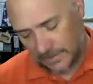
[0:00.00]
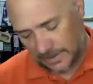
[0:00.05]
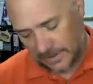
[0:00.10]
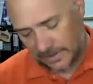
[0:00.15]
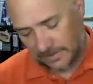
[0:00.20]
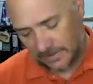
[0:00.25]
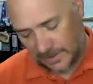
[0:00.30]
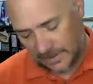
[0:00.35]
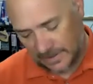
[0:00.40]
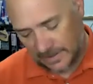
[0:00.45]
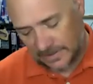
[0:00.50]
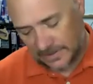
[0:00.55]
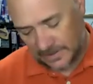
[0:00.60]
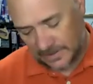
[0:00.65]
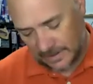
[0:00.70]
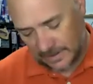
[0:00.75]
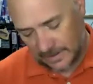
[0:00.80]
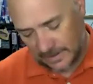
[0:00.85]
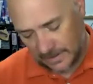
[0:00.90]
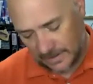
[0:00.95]
but this
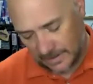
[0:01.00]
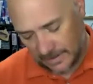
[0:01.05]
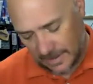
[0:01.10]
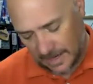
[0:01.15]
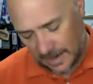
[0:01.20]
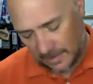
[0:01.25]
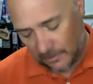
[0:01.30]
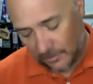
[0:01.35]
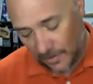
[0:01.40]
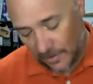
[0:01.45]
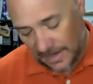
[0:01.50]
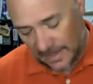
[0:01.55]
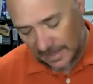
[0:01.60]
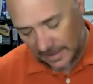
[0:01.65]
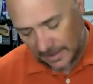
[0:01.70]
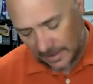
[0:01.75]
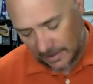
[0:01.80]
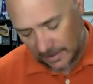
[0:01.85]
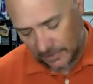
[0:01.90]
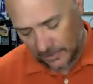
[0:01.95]
year, I'm
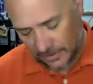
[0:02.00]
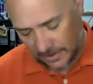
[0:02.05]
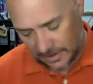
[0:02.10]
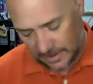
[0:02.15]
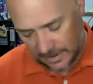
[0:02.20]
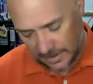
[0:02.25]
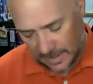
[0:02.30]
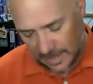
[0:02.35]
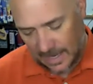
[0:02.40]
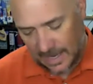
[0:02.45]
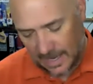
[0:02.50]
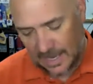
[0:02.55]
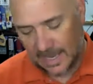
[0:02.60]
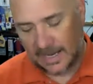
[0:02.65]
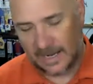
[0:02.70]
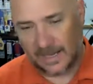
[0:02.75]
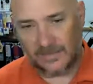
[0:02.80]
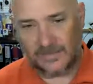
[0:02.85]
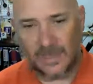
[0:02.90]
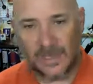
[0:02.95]
writing in the book.
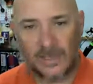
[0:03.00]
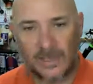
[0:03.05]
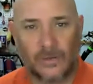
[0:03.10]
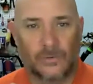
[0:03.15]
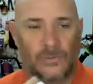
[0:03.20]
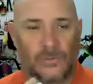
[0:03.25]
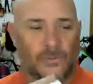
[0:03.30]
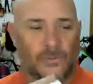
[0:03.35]
And as I go